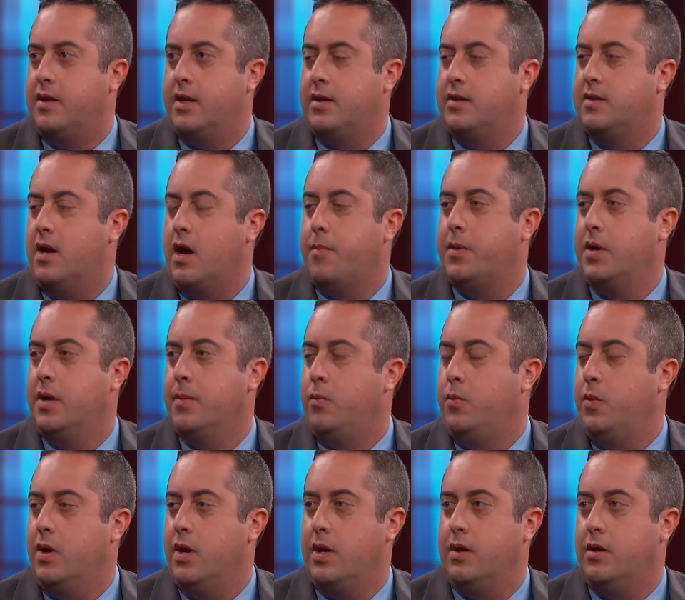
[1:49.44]
things up, and,
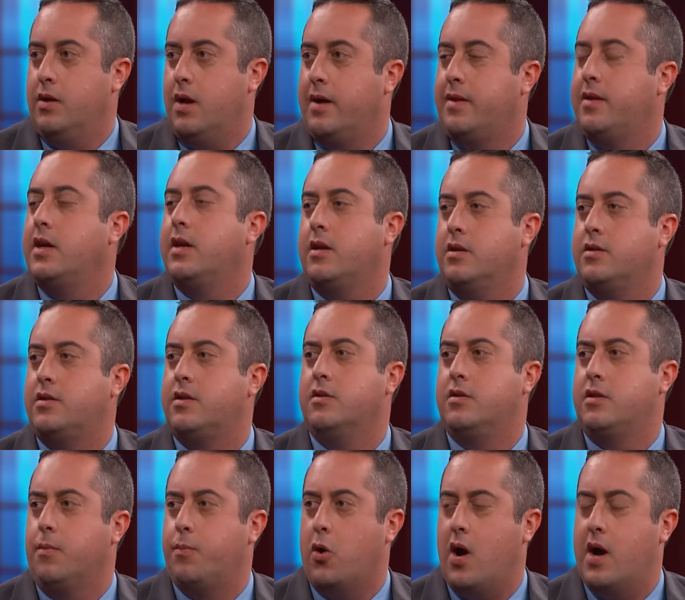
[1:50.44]
and I think just the
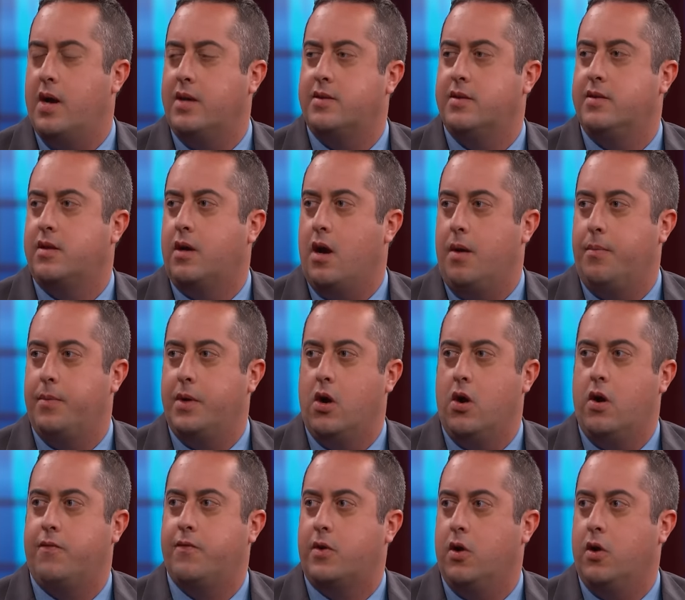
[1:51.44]
surprises caught me off